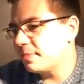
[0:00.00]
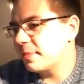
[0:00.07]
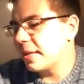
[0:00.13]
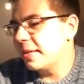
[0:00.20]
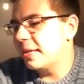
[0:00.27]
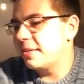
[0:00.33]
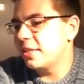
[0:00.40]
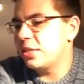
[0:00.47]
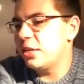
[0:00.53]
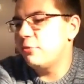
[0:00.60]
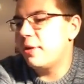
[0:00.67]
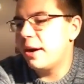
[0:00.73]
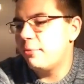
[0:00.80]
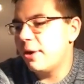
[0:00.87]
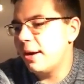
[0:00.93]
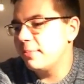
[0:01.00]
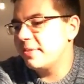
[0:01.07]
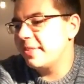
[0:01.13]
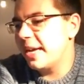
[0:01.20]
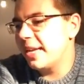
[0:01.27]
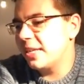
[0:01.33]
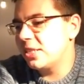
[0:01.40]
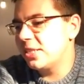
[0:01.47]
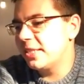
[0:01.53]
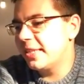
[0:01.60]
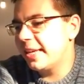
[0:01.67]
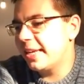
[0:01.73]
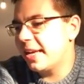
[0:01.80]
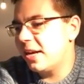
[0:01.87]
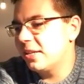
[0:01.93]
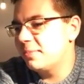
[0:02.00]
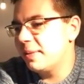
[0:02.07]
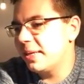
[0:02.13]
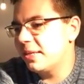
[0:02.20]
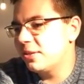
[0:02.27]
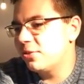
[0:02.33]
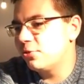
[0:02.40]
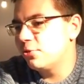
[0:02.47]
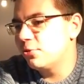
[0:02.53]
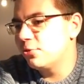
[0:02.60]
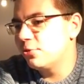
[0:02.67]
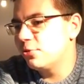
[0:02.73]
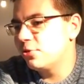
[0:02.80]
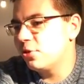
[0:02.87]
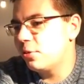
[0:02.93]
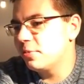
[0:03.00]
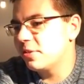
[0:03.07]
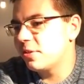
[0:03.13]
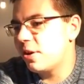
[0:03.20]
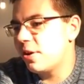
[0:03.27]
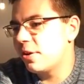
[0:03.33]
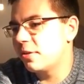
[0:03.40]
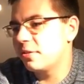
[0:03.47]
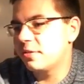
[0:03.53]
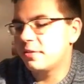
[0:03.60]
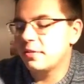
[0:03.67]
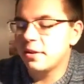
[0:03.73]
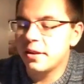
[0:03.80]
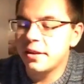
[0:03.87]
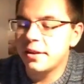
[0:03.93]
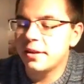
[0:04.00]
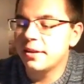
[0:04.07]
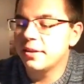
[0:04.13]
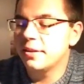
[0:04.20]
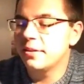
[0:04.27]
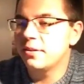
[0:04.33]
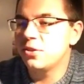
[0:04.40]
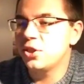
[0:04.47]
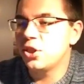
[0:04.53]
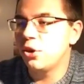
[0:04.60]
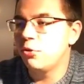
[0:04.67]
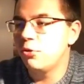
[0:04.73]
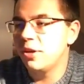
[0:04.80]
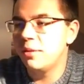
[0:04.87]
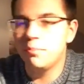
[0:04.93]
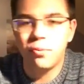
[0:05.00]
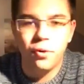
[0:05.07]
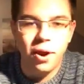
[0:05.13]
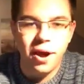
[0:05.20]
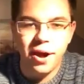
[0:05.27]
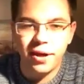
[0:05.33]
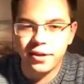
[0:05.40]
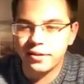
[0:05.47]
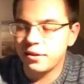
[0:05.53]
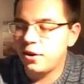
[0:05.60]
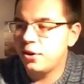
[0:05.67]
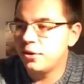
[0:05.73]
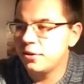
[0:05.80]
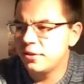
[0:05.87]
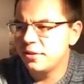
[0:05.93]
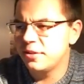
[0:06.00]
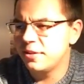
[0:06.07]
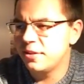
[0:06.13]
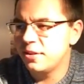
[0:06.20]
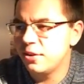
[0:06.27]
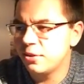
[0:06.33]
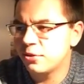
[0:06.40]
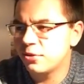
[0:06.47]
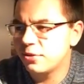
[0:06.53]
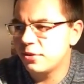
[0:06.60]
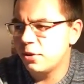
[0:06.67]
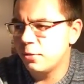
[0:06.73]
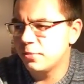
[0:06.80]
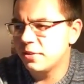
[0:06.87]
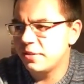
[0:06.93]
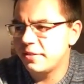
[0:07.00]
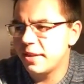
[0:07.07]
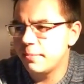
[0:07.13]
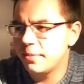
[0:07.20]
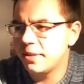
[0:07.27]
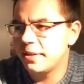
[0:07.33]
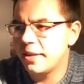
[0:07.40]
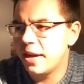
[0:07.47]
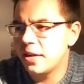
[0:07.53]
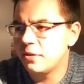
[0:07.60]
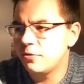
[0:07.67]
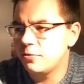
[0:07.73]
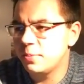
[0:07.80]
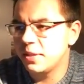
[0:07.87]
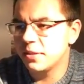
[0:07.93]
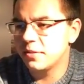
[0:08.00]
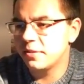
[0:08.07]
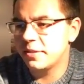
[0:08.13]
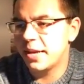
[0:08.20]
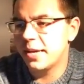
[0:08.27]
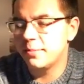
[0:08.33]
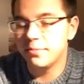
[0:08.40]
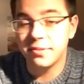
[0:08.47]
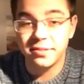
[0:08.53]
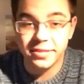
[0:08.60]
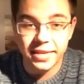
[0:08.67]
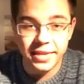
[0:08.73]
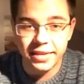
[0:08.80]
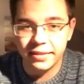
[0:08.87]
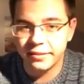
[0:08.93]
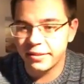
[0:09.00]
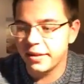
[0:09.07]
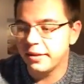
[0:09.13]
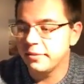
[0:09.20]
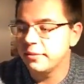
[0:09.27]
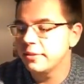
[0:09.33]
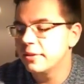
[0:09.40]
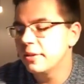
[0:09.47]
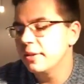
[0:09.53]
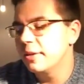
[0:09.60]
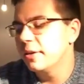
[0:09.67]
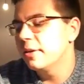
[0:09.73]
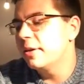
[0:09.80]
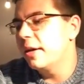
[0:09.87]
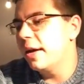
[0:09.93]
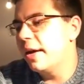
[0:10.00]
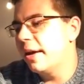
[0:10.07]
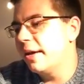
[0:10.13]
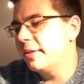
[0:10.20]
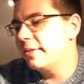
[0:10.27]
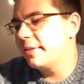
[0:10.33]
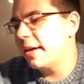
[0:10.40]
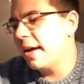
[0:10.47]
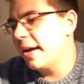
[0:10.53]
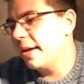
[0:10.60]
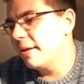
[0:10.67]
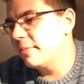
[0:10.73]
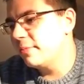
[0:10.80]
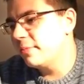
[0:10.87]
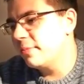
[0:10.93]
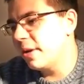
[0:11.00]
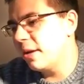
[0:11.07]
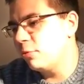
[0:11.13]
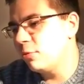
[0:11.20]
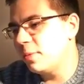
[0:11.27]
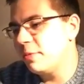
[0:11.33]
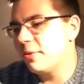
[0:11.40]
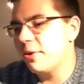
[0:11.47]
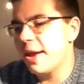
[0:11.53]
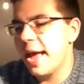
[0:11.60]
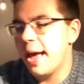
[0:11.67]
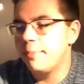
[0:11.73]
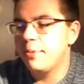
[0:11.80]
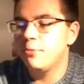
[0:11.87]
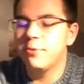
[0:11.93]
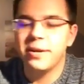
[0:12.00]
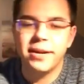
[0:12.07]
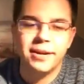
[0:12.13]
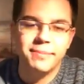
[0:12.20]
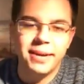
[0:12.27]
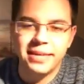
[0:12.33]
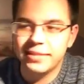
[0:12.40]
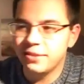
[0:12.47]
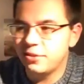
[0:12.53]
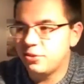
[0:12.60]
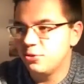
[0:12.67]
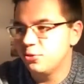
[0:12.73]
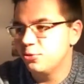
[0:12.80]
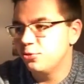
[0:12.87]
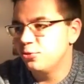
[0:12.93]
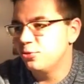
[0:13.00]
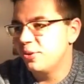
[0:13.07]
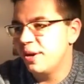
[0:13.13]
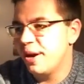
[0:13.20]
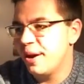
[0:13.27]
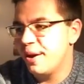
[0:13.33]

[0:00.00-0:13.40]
That's actually why I'm sad actually that I can't make it to Tom Star's show in Prague on December the 9th, because I'm skiing then, and I will be very happy when I make it to